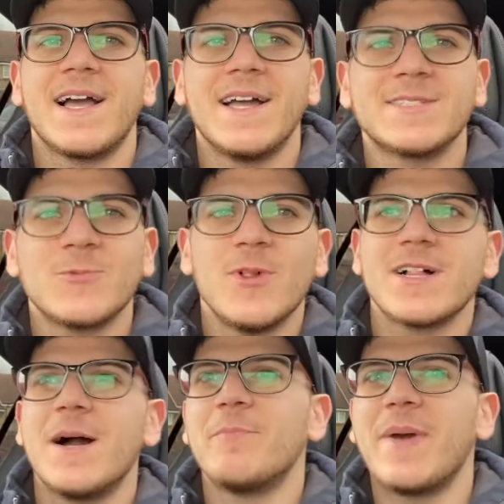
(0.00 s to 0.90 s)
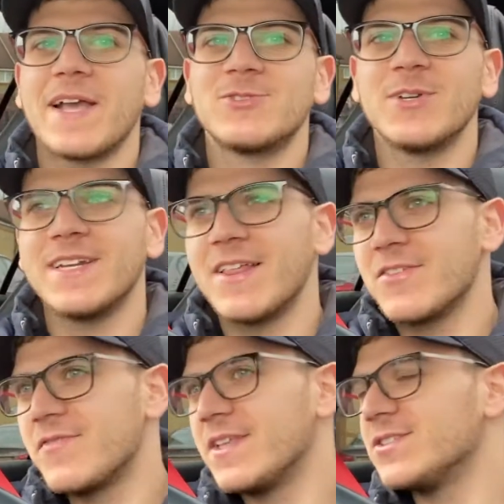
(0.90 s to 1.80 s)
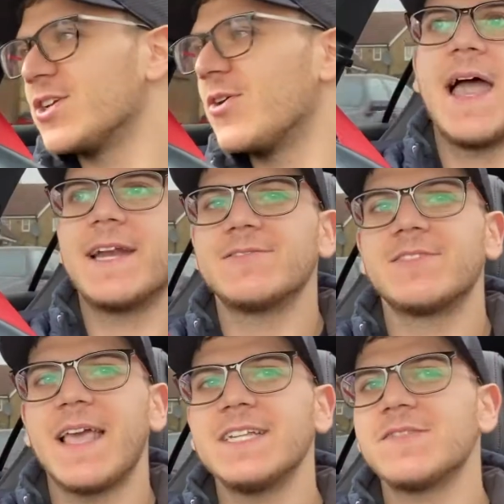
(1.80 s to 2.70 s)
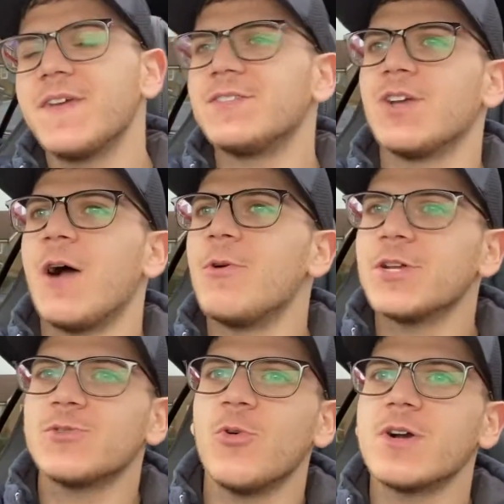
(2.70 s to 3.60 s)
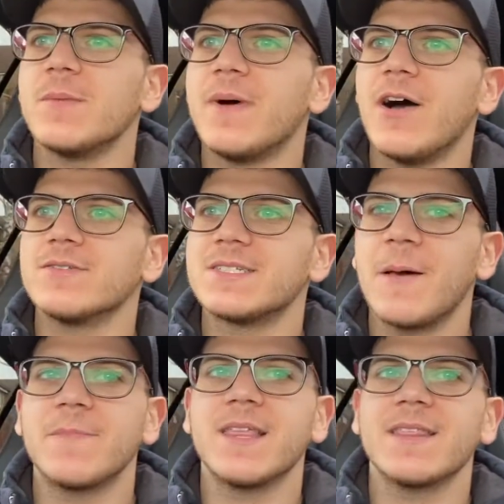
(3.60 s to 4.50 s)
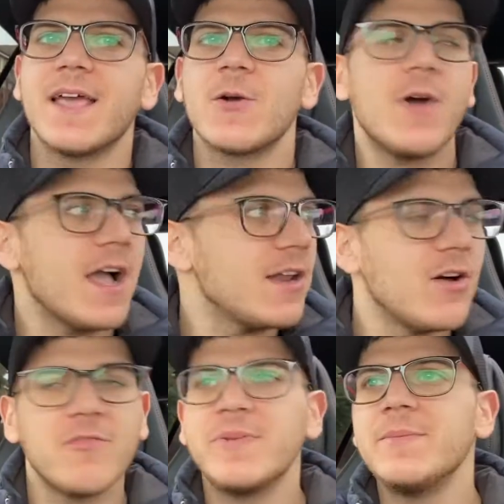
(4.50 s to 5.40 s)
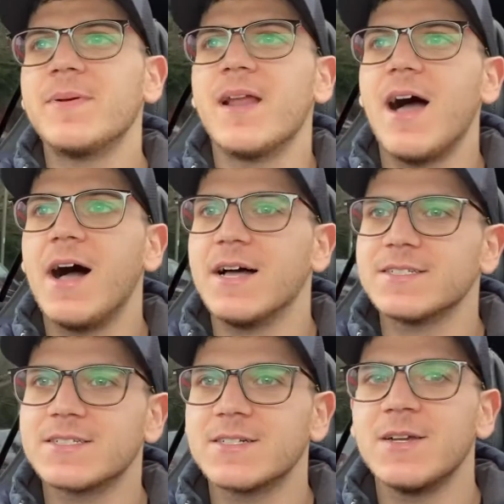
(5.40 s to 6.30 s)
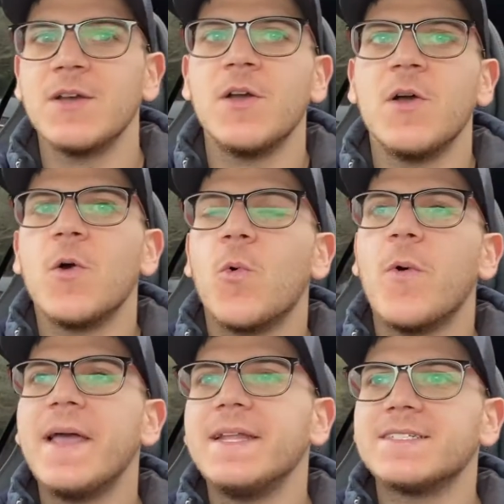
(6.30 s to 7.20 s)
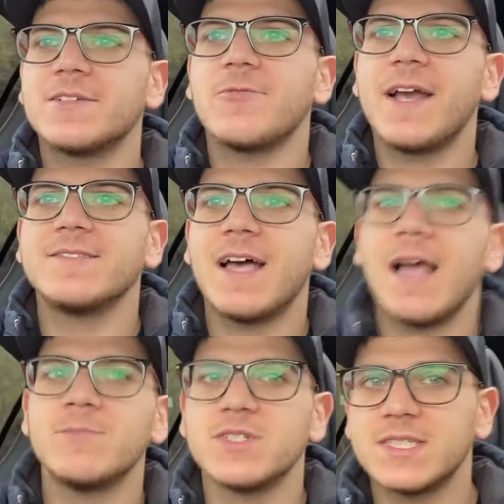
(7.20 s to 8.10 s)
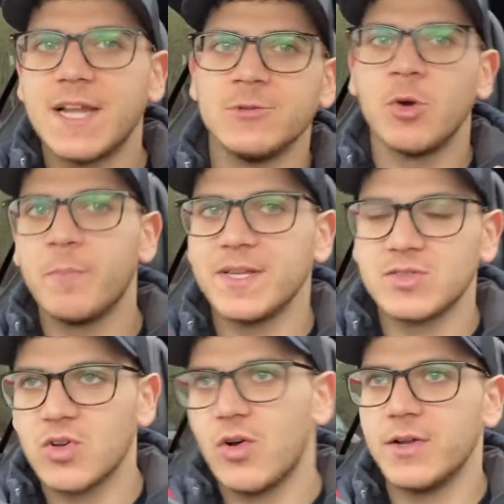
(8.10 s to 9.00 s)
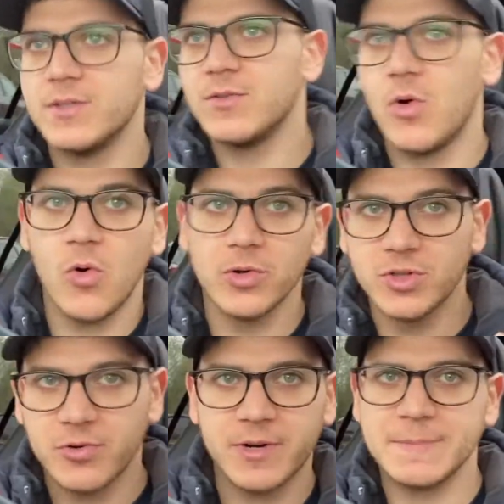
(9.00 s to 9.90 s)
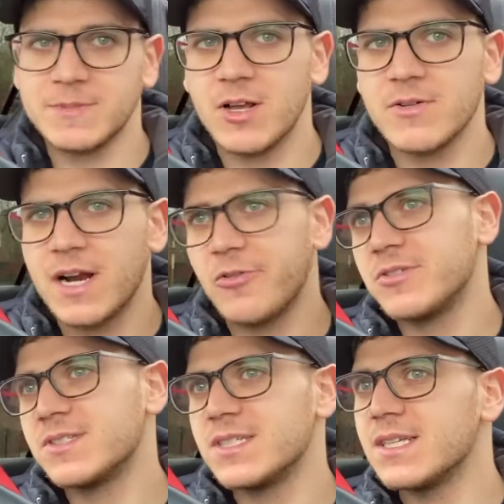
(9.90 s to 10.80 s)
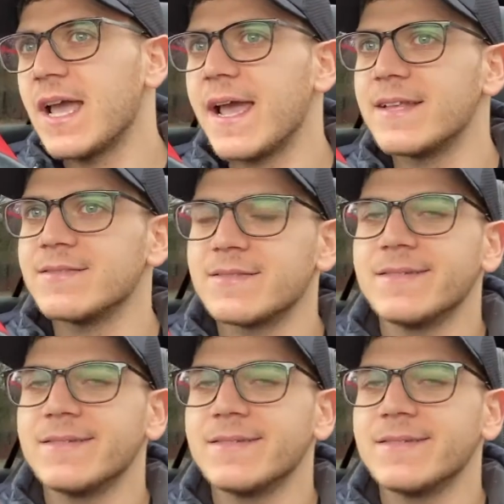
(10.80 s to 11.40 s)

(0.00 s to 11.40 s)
Guys, welcome back to another video, and in today's video I want to talk about something that quite a lot of people ask: when is the right time to sell your Bitcoin or your cryptocurrency? And